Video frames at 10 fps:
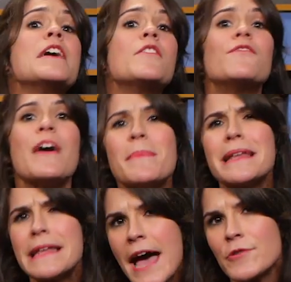
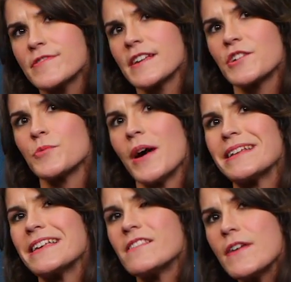Feminine
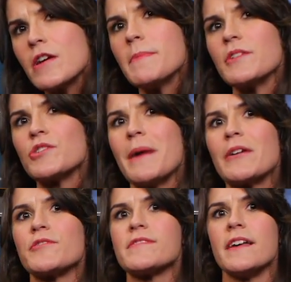heterosexuality is very much about
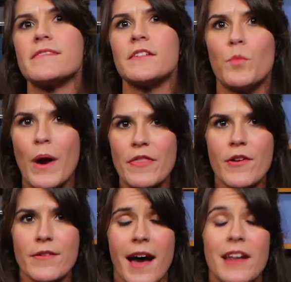our sense of whether
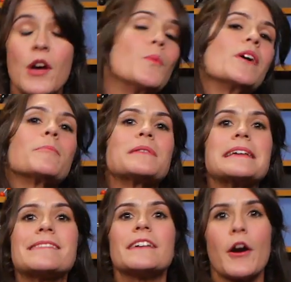or not we are
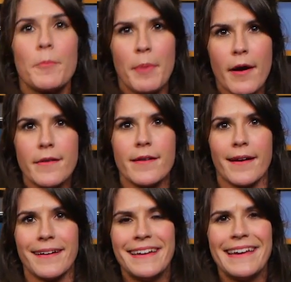pleasing our partner.